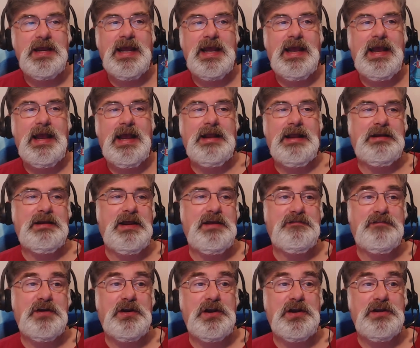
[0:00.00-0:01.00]
and a
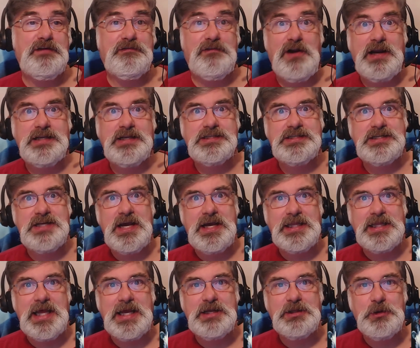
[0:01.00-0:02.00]
very
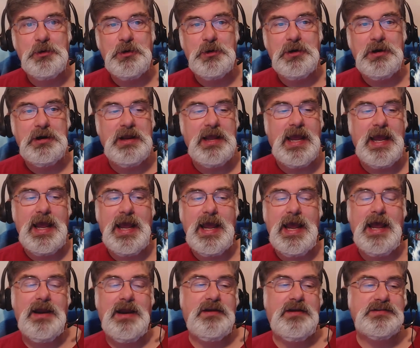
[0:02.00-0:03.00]
Frankenstein like lord,
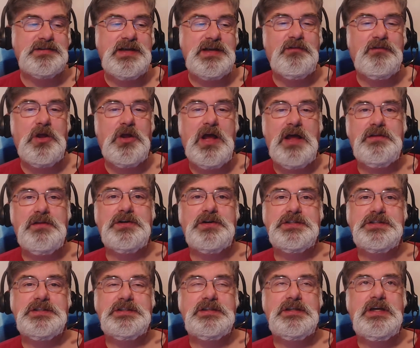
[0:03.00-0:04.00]
and several
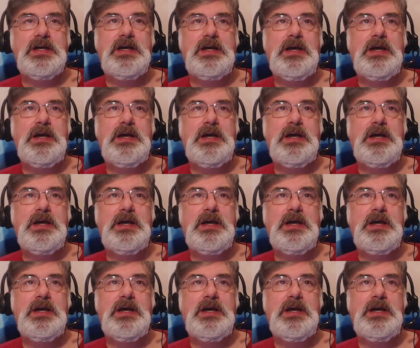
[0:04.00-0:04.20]
others.